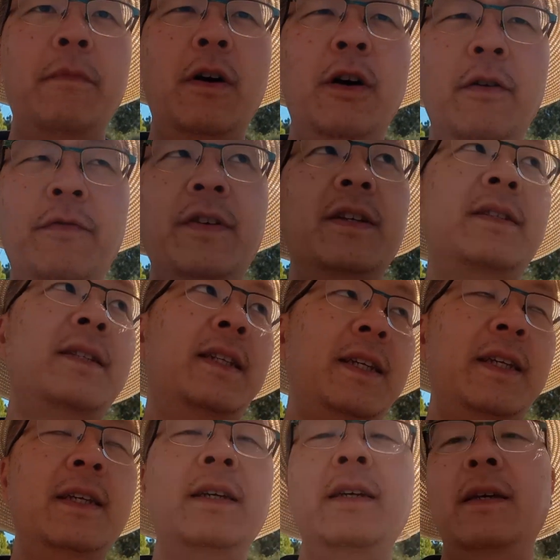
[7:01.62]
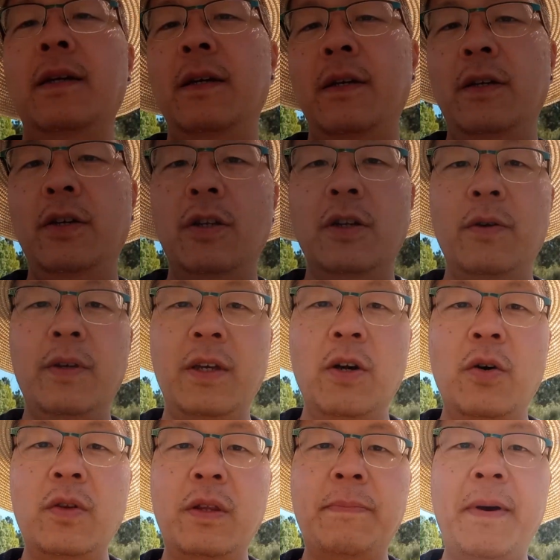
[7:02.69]
obviously, it
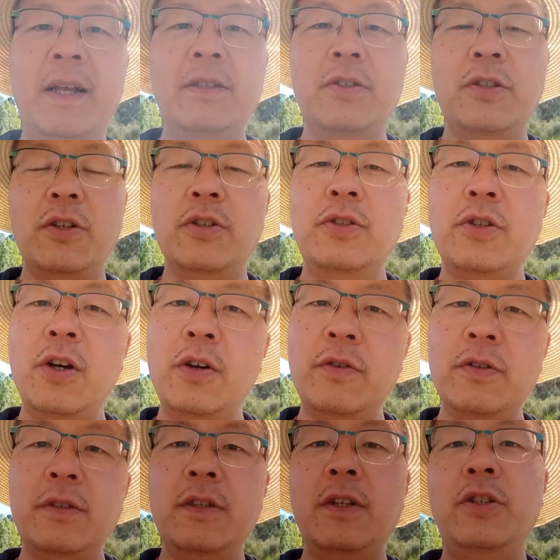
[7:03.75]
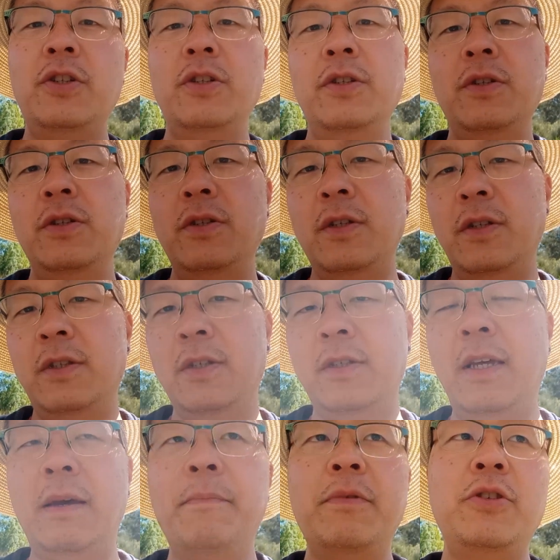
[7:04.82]
all depends on your soil condition, the
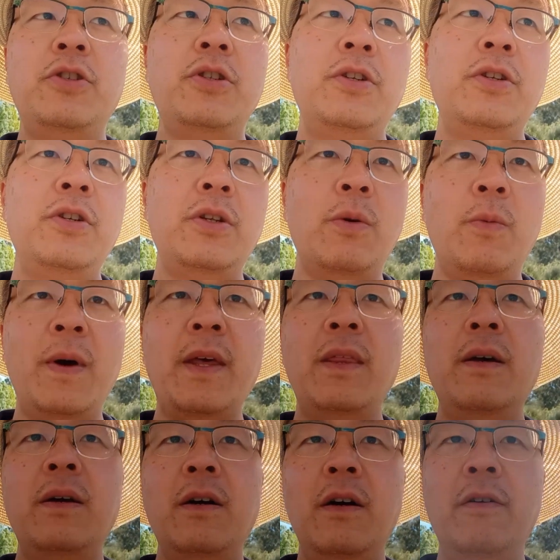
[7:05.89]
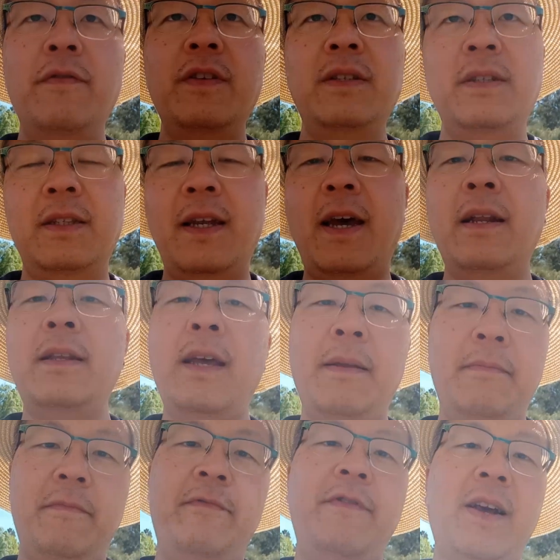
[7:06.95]
temperature, the weather. Obviously that
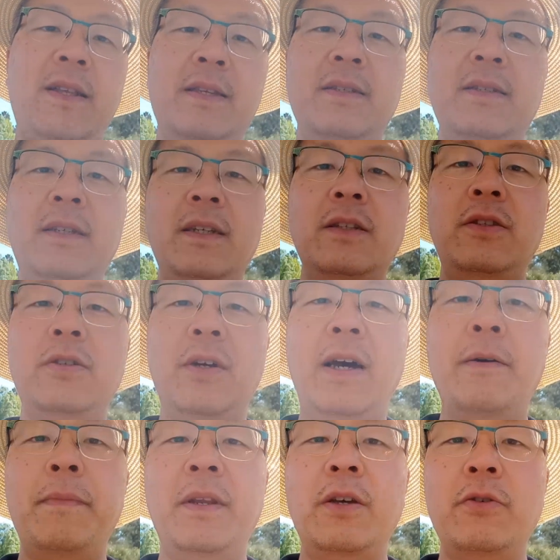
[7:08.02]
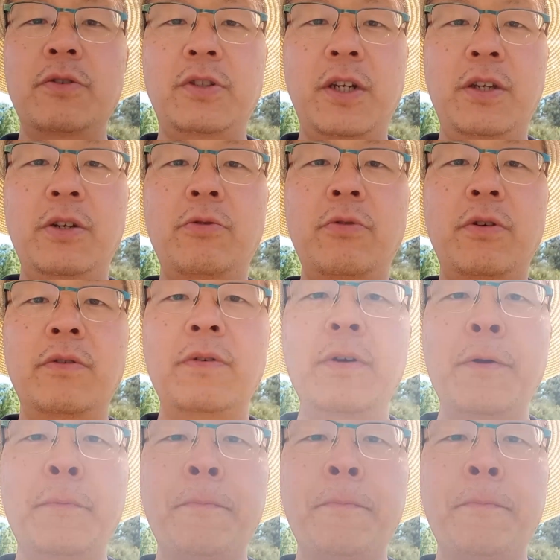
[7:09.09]
factors into how many courgette you grow.